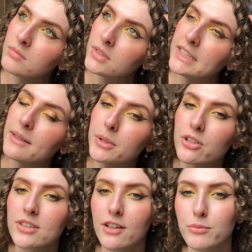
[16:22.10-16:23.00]
Yeah,
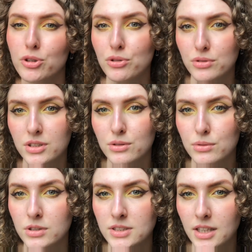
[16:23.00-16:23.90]
because I've been using
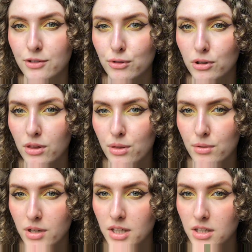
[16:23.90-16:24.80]
Odin's Eye for
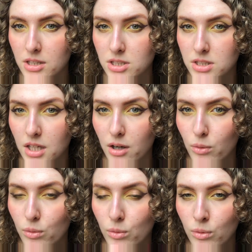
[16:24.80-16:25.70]
3 years
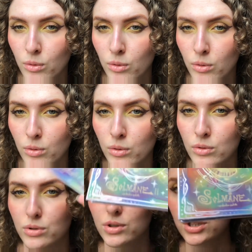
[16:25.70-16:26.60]
now.
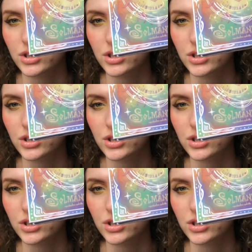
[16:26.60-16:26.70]
So this